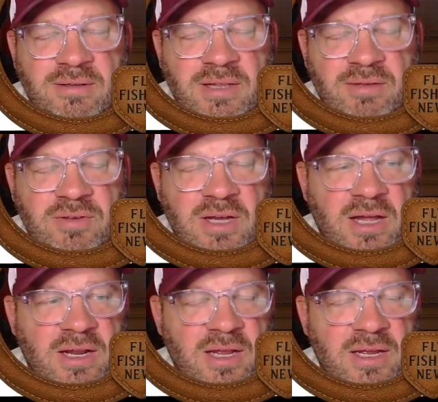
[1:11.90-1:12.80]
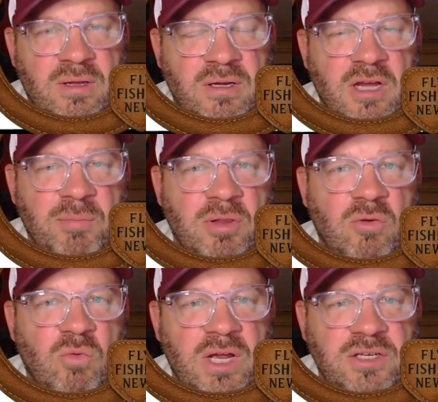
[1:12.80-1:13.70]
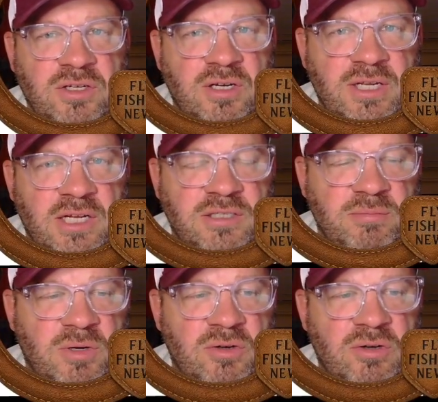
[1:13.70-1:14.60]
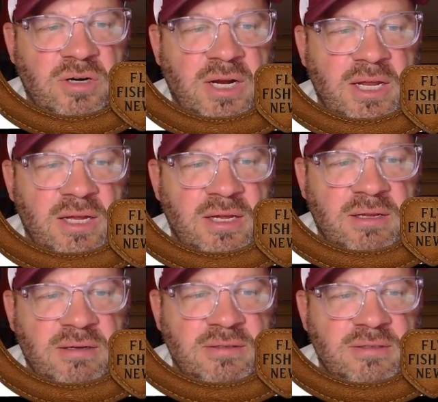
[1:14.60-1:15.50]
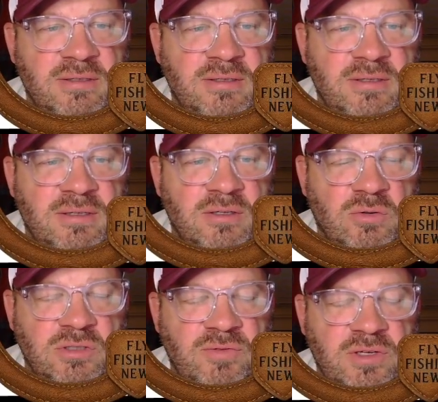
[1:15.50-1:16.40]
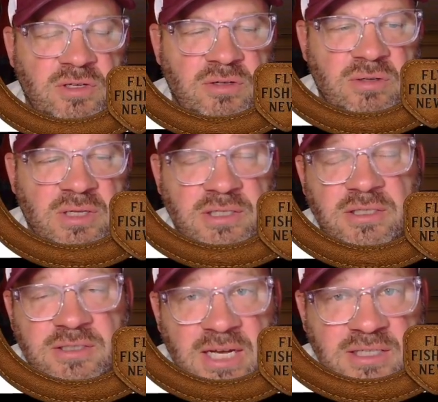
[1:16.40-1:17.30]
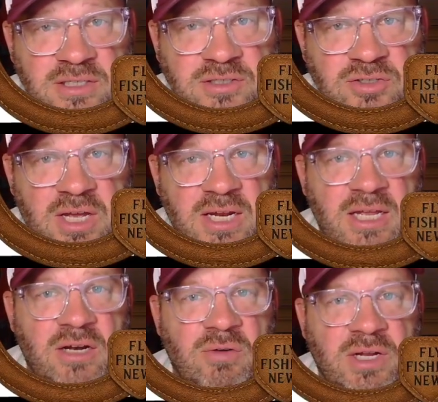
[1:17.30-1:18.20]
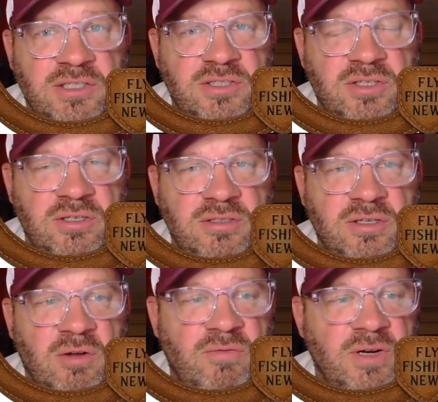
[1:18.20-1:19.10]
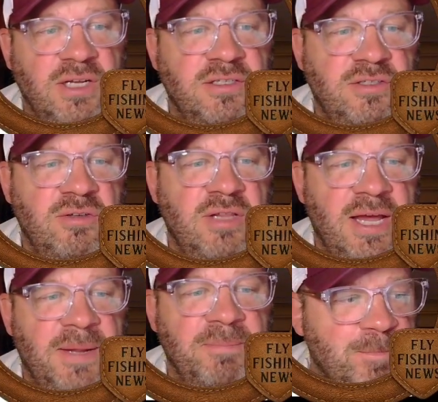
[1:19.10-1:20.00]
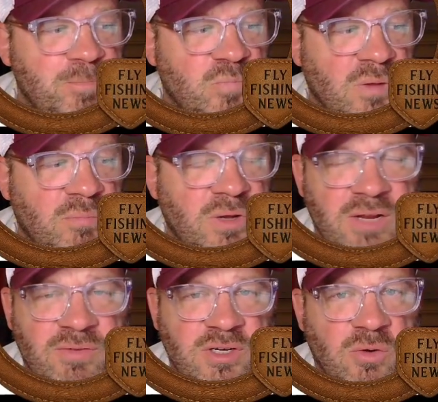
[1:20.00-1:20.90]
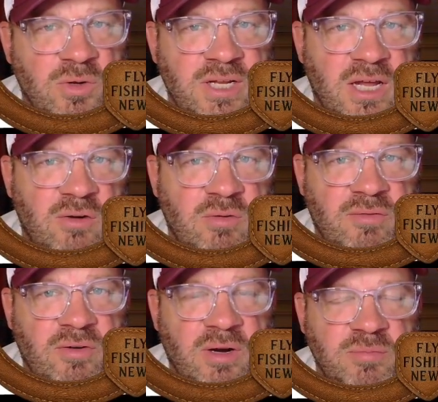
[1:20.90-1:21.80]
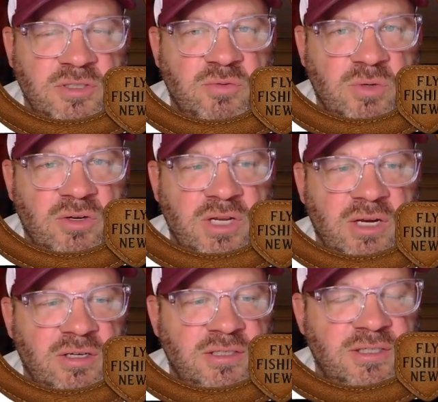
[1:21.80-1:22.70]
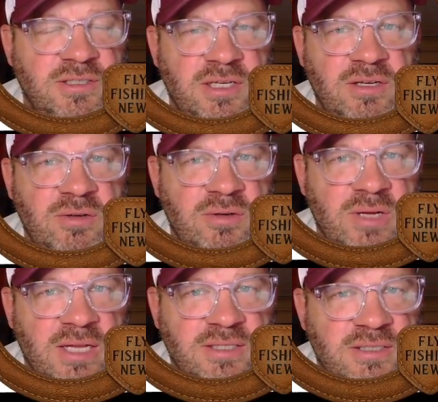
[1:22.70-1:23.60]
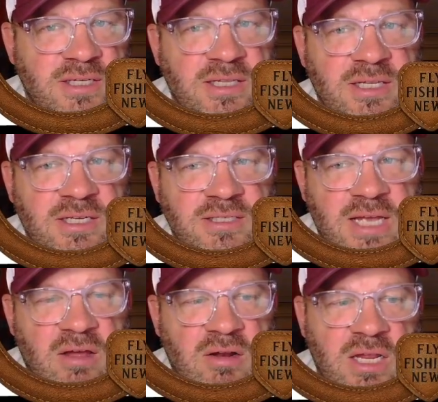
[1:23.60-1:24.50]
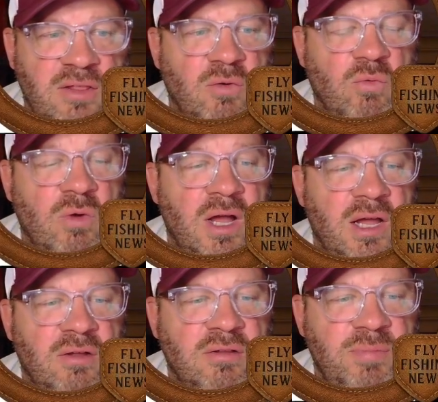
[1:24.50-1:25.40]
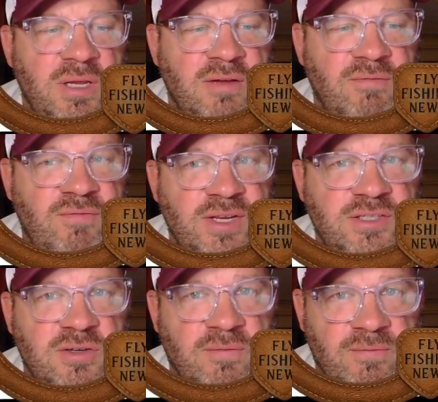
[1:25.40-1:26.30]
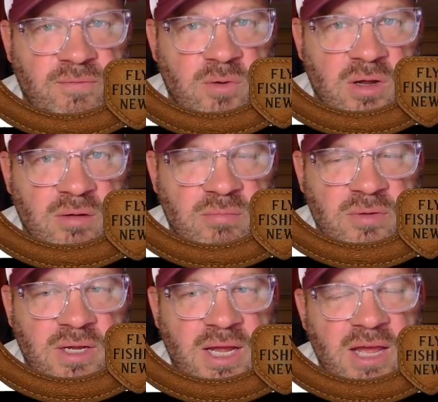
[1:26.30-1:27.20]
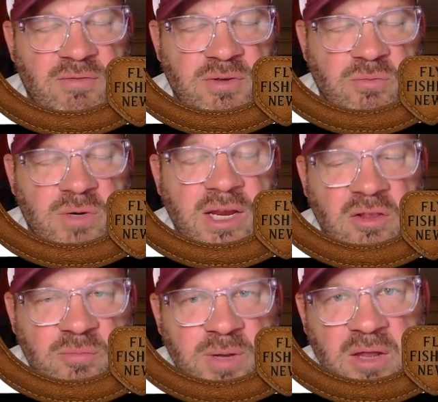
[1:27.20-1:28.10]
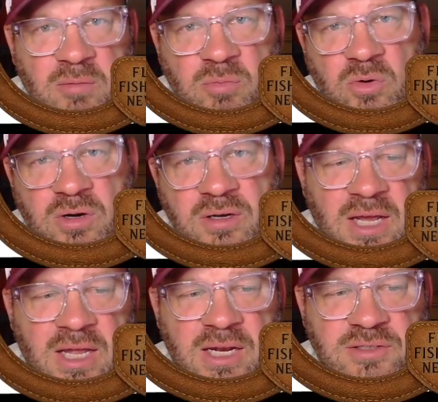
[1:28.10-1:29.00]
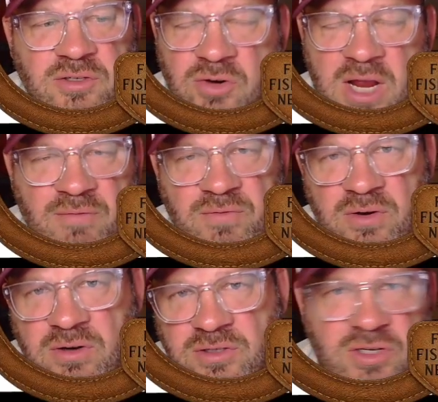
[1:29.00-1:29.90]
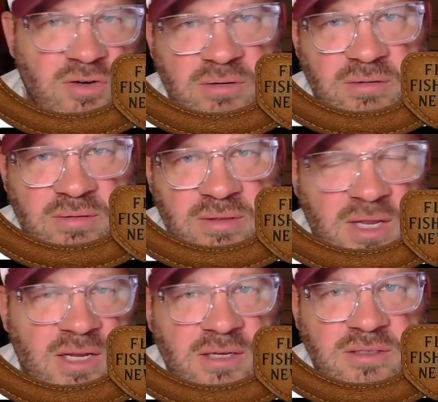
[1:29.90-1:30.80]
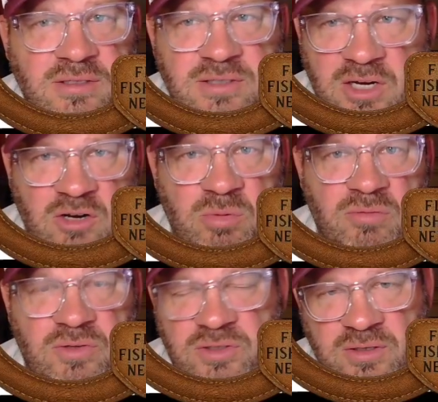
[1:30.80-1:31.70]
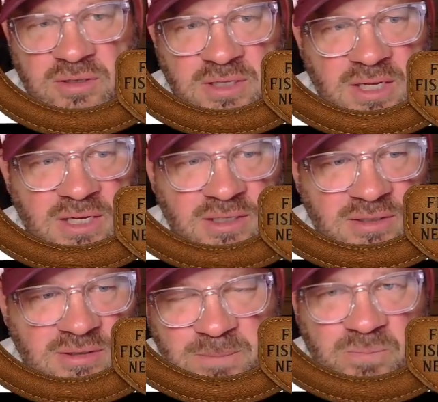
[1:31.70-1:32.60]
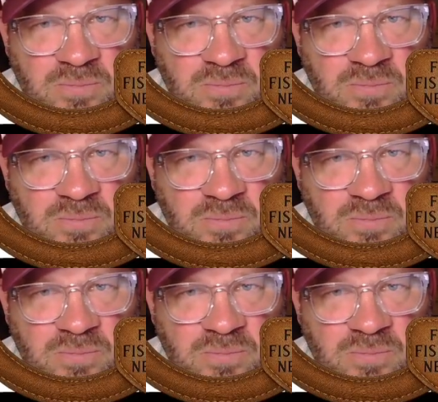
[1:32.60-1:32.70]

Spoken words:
They've got a couple of ways you can attach a motor, and of course, if you do, at least in Texas, you got to get it registered, so don't forget to do that. But even going down a river, I'm just real curious to see who has seen these out in the wild being fished from. I have a regular paddleboard, and it's great for certain things. It's terrible for certain things.